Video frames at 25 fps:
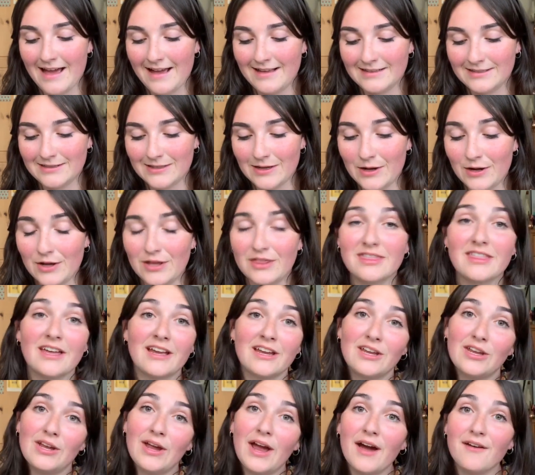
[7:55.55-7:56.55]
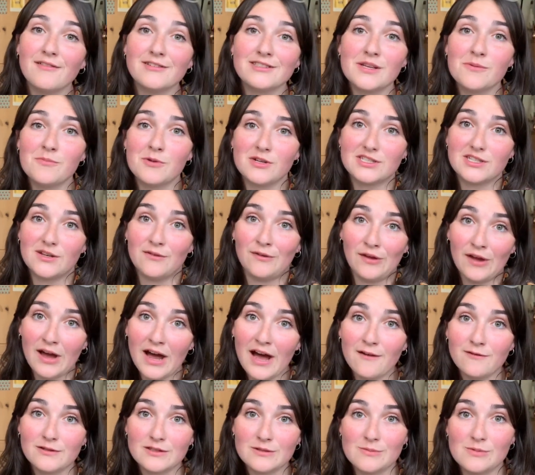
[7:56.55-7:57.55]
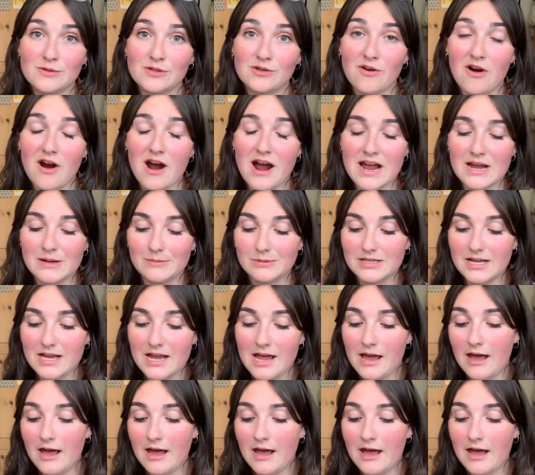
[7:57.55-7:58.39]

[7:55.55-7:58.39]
So thank you ever so much if you have subscribed.